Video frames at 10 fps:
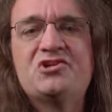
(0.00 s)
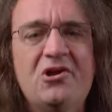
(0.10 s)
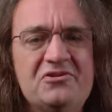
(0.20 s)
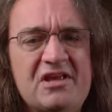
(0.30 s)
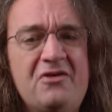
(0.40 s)

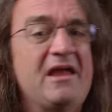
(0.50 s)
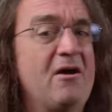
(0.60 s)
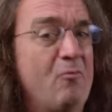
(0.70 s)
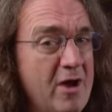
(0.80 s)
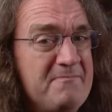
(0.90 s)
Turns out
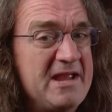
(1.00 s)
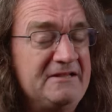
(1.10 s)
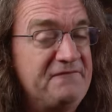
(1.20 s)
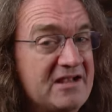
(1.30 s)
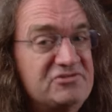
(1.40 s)
that one
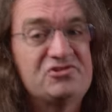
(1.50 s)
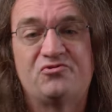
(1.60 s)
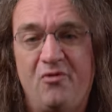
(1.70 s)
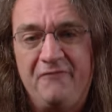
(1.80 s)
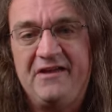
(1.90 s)
manufacturer's
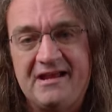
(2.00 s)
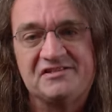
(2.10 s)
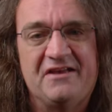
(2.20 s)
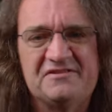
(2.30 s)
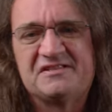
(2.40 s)

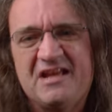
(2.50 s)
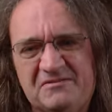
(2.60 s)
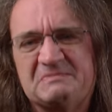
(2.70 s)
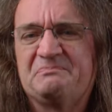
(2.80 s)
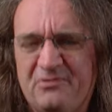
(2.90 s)
12AX7
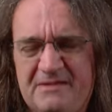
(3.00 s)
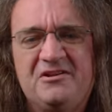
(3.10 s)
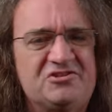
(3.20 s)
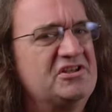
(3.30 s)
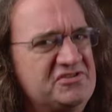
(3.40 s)
sounds pretty
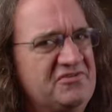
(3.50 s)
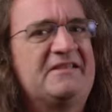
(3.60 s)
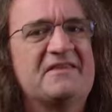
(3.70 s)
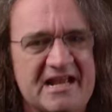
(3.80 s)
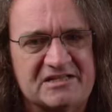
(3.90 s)
much just
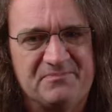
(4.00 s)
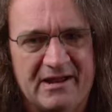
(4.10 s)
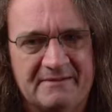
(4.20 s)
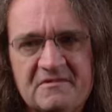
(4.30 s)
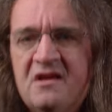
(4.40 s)
like the next
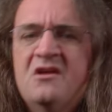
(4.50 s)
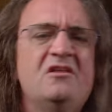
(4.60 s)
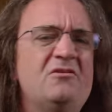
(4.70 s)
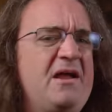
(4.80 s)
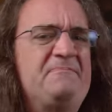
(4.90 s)
brand.
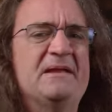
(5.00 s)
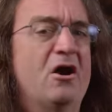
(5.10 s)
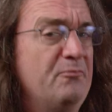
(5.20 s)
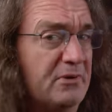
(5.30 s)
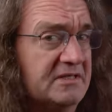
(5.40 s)
There might be
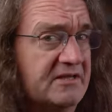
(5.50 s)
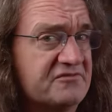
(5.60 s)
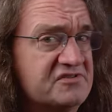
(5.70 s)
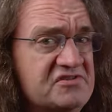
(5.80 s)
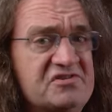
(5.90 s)
output
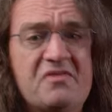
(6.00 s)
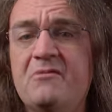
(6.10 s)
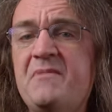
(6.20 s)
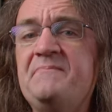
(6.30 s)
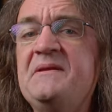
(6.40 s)
differences, there
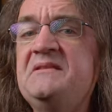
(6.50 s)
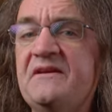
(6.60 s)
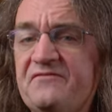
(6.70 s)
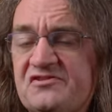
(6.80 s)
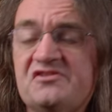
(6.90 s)
might be
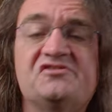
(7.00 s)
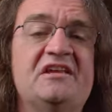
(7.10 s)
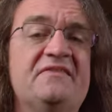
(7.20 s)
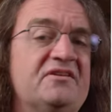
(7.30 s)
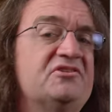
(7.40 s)
differences
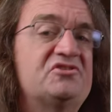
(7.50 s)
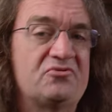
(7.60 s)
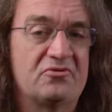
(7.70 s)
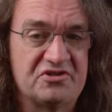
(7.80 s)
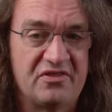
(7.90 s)
in the
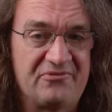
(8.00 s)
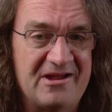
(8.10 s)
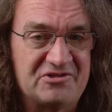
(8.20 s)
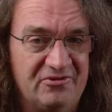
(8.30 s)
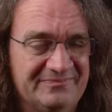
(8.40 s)
distortion
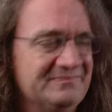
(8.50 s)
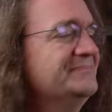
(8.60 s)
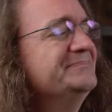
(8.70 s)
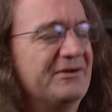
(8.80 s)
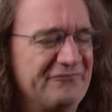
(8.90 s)
threshold,
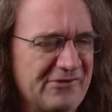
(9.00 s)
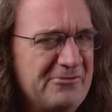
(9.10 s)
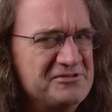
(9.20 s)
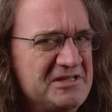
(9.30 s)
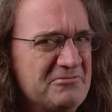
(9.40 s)
but
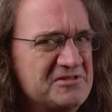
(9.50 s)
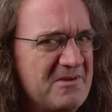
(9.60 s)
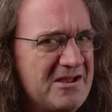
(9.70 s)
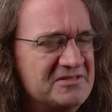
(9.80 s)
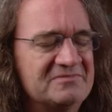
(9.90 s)
frequency
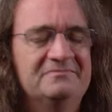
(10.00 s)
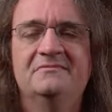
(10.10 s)
response?